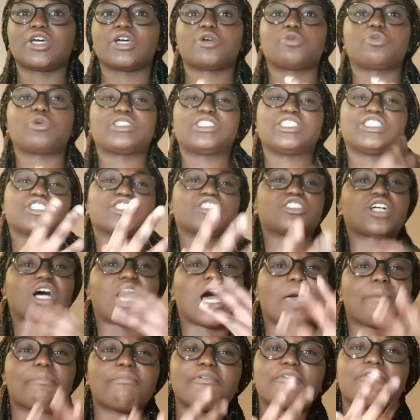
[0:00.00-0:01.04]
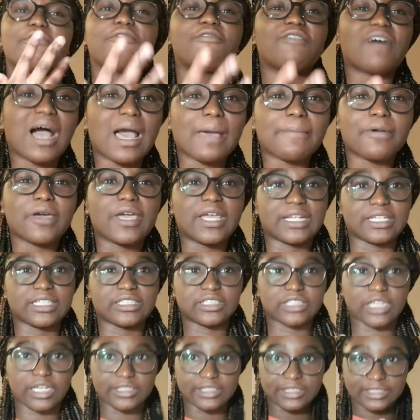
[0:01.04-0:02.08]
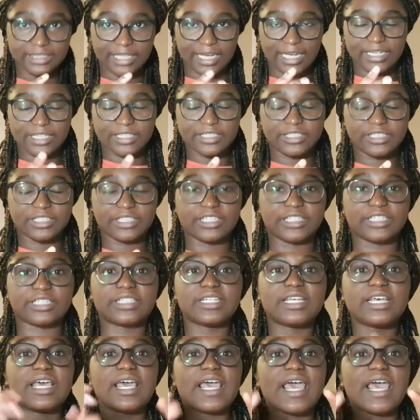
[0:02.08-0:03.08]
which is a type of fiber in the cytoskeleton,